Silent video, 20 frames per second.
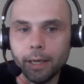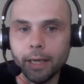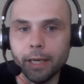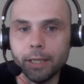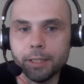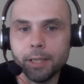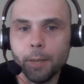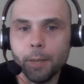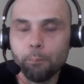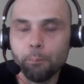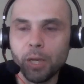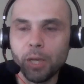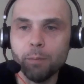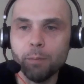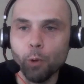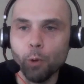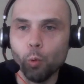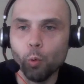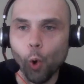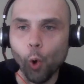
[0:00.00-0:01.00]
is
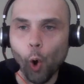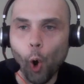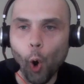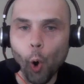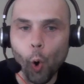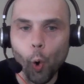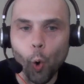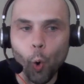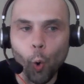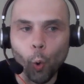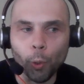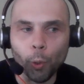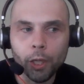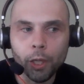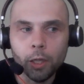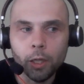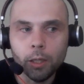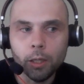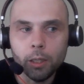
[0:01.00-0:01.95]
people will hold